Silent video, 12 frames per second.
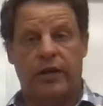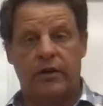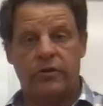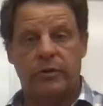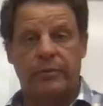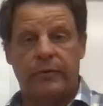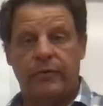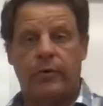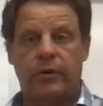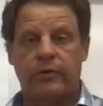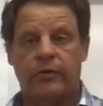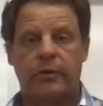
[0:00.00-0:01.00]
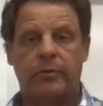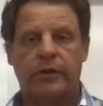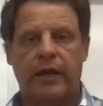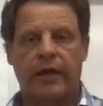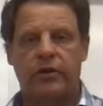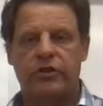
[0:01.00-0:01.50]
Energy before is equal
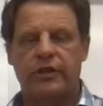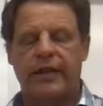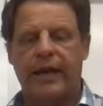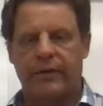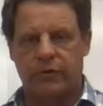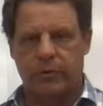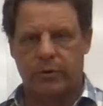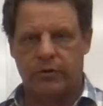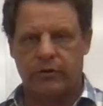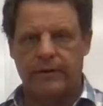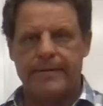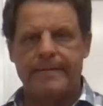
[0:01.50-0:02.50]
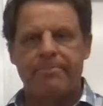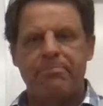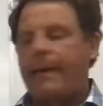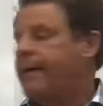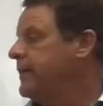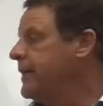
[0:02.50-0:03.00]
to energy afterwards.
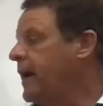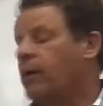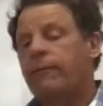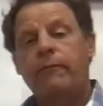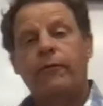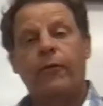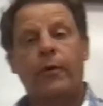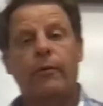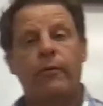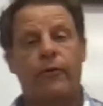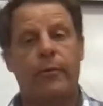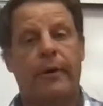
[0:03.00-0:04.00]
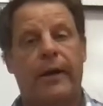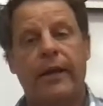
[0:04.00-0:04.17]
Now, for my